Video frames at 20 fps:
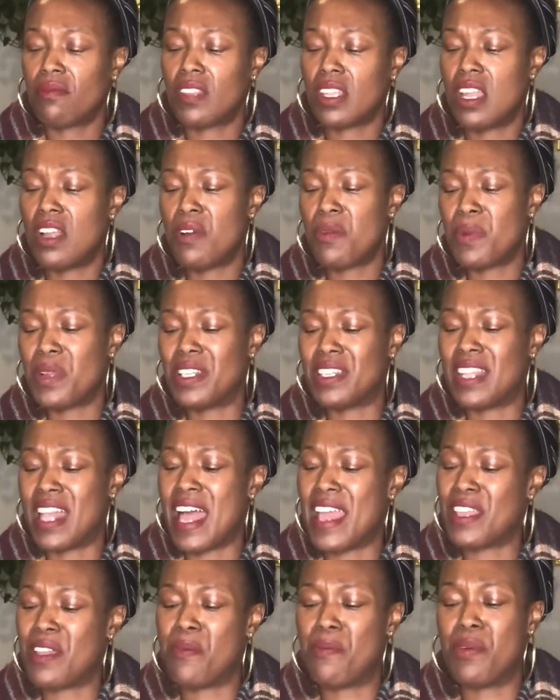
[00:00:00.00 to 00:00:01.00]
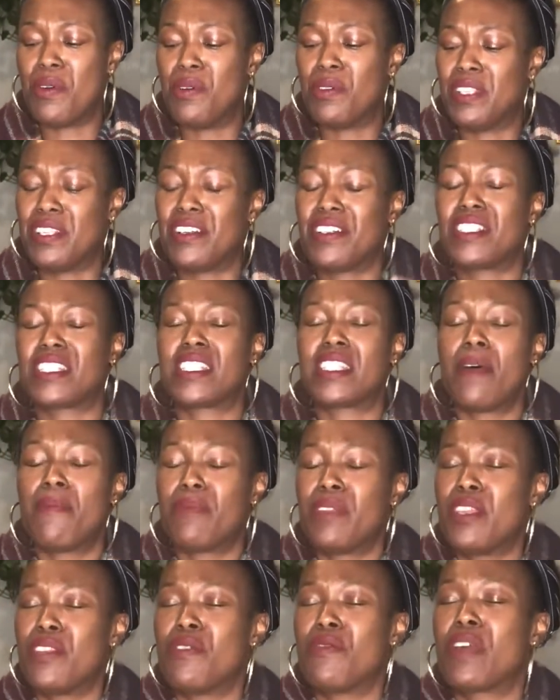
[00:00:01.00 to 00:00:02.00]
Unreliable. There's
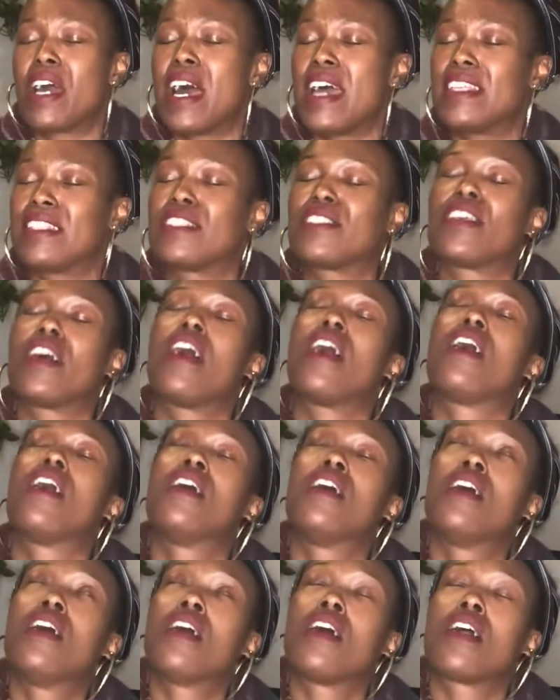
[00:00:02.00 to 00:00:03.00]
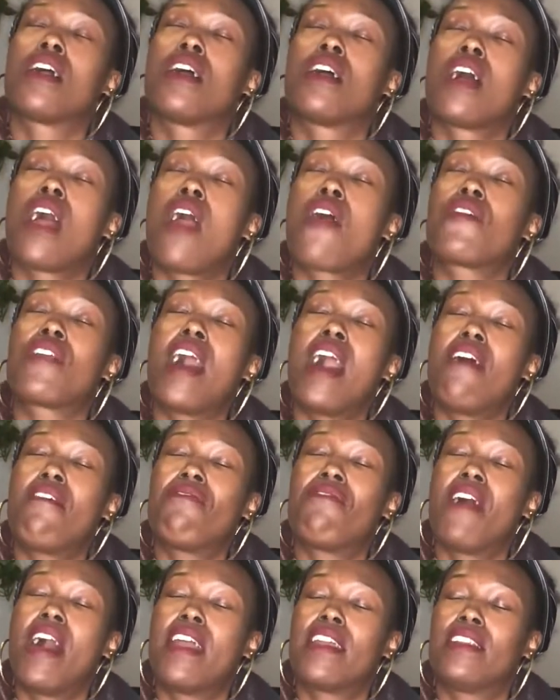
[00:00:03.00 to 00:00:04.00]
something you guys are not
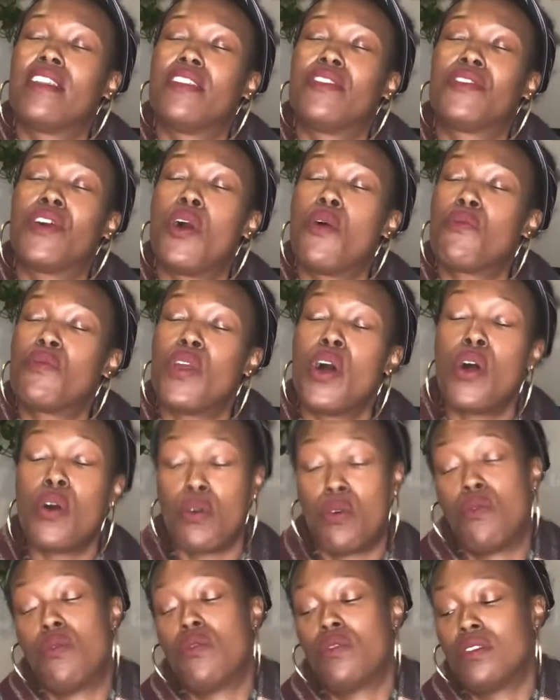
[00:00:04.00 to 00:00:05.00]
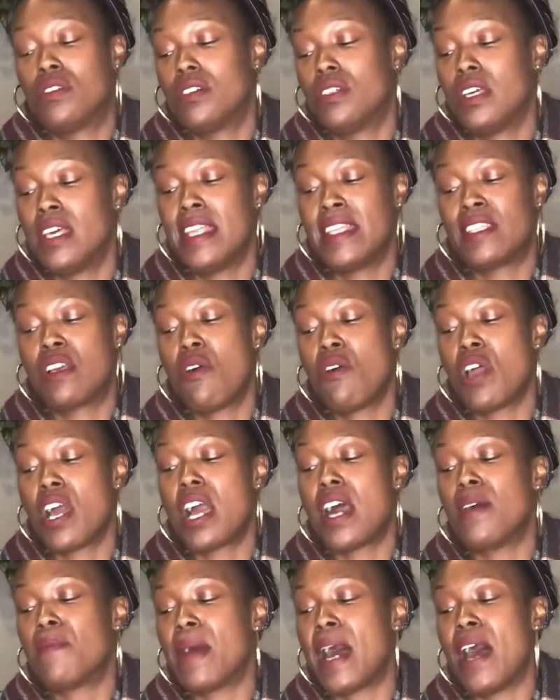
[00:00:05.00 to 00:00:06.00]
finding, don't know. It's going to
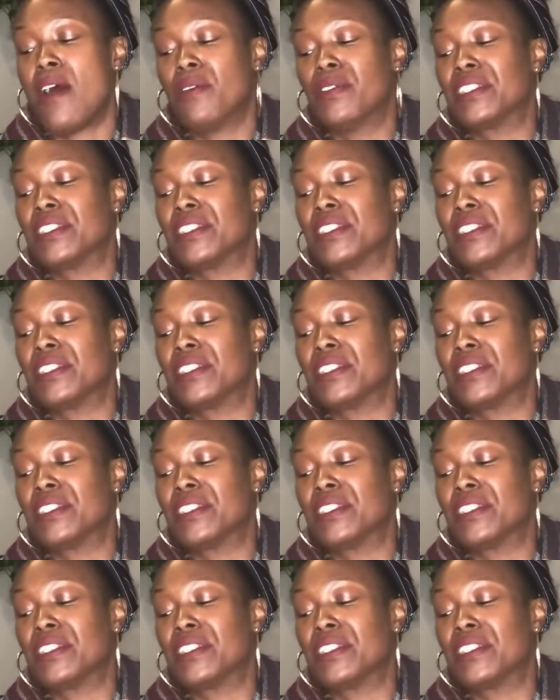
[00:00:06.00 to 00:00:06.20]
come out.